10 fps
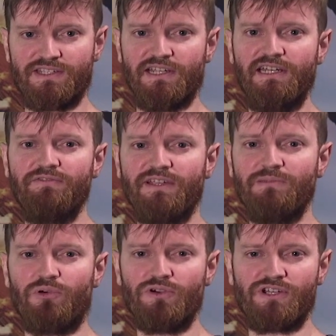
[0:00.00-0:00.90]
a
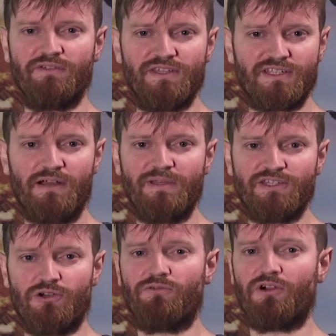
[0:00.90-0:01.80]
significant portion of this
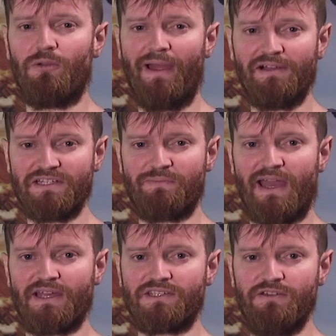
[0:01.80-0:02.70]
update's overall balance
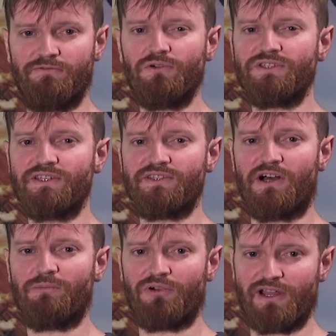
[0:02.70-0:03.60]
pass focuses
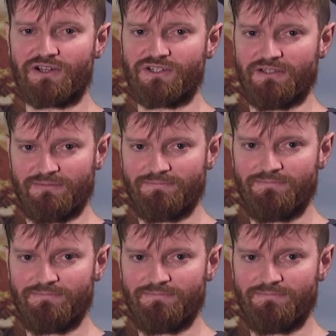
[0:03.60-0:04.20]
on production.